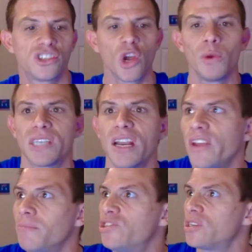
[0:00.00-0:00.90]
So instead
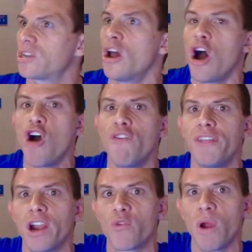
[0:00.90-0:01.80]
of him just
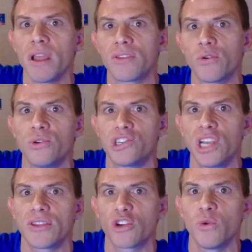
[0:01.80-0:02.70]
over there running through
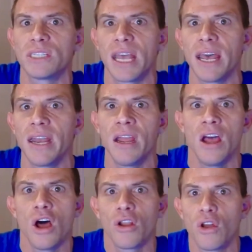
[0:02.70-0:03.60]
shit through his head,
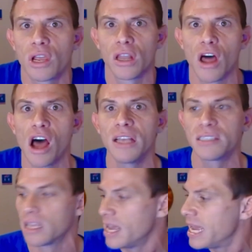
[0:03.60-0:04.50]
looking
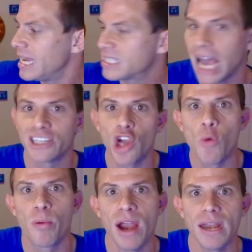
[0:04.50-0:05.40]
lost, he's got
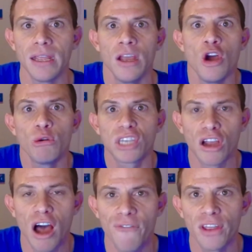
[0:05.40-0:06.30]
Joe Brady, who's a
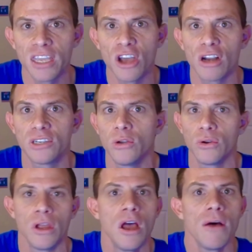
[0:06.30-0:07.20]
confident young
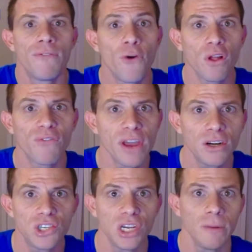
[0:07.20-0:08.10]
dude, full of
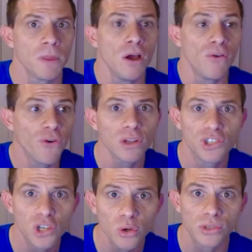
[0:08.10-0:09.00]
energy, full of
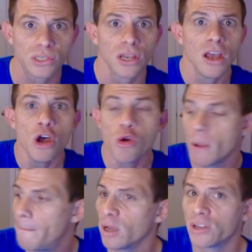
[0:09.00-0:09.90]
juice, who
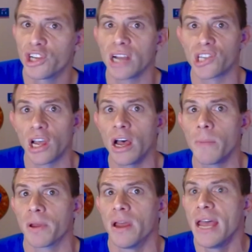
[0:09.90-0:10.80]
can build Josh
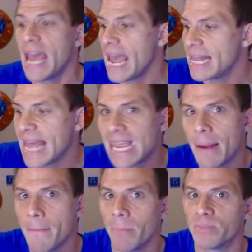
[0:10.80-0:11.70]
up, and they
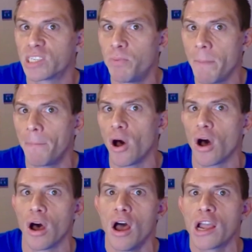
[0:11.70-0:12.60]
can
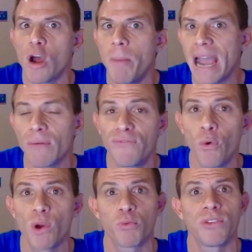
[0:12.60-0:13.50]
spitball, go back and
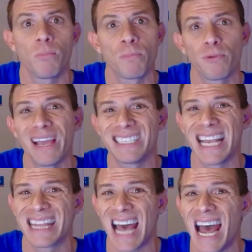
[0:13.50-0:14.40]
forth with plays
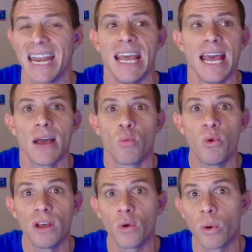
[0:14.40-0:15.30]
they thought
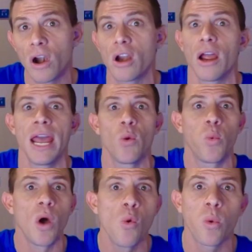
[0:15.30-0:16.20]
will work and
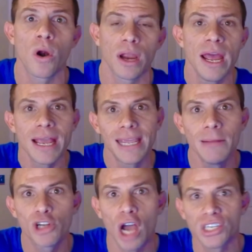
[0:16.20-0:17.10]
won't work.
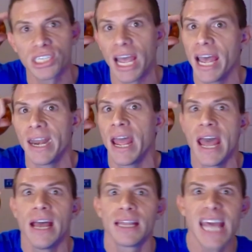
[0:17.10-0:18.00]
Keep Josh's head
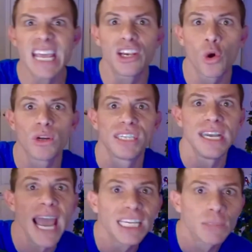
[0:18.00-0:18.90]
thinking towards the
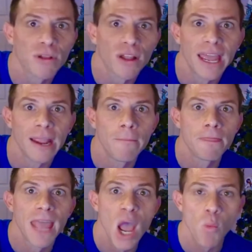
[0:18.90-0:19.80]
next play
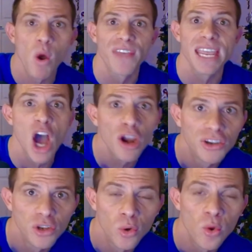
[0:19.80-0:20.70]
and what they're going to
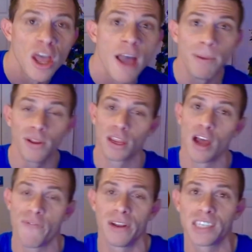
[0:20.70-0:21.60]
do, building
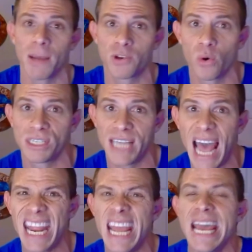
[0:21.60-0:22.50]
confidence up towards
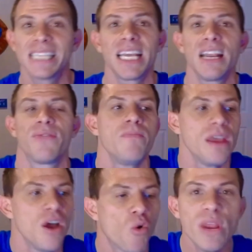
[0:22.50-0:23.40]
that instead of
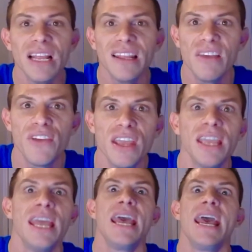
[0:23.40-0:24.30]

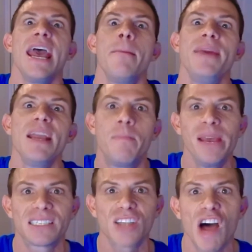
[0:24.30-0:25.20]
reliving and being
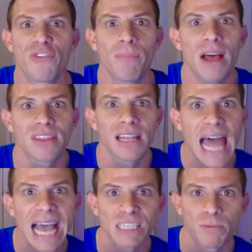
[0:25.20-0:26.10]
pissed off about the
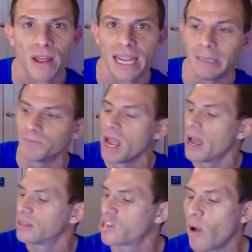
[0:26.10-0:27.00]
last play.
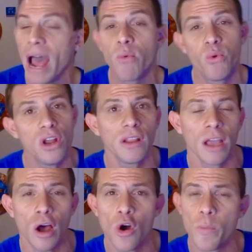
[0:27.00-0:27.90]
So I really
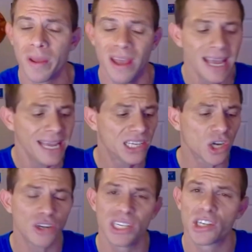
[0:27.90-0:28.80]
hope he
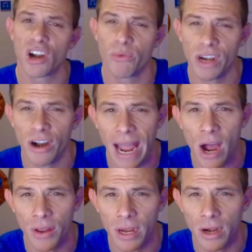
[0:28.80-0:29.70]
starts his career
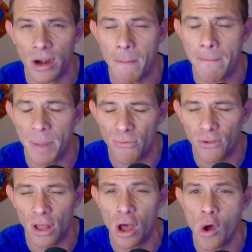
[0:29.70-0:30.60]
out here in
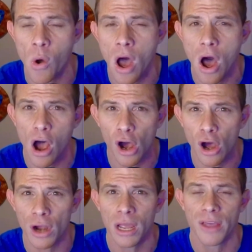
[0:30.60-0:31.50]
Buffalo
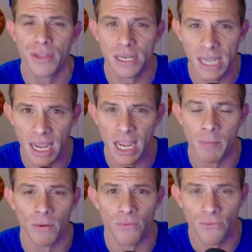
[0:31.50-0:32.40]
on the
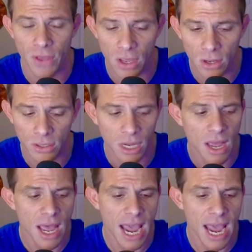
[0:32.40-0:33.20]
damn field.